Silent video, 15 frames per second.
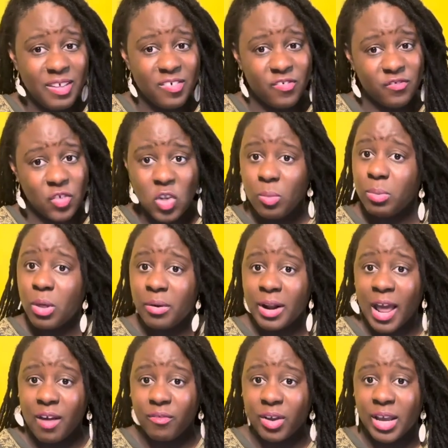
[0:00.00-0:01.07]
full-blown
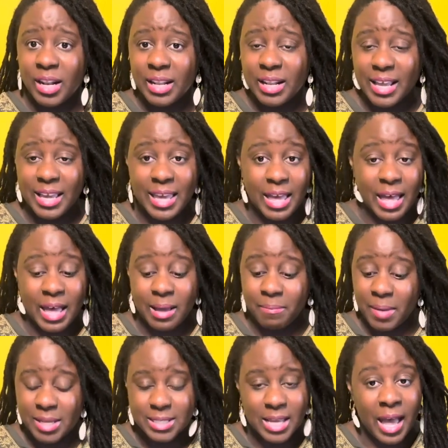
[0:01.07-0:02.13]
African
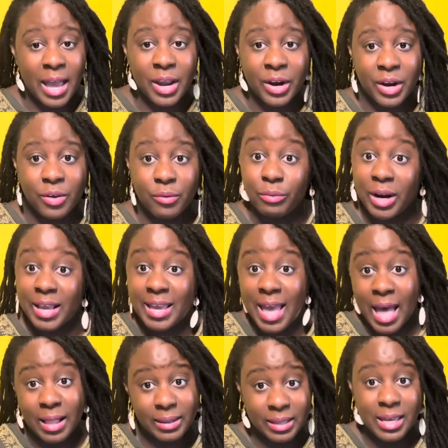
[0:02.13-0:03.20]
attire,
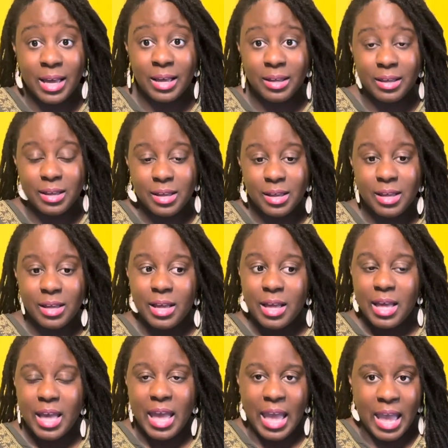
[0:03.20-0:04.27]
regalia,
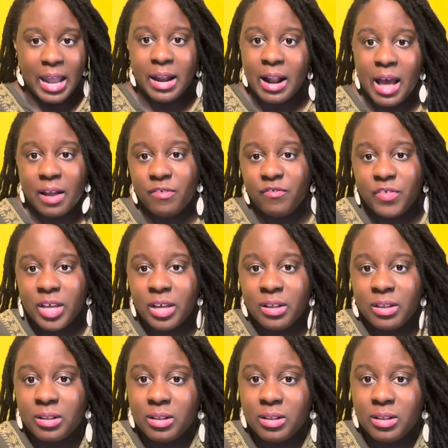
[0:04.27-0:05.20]
and not feel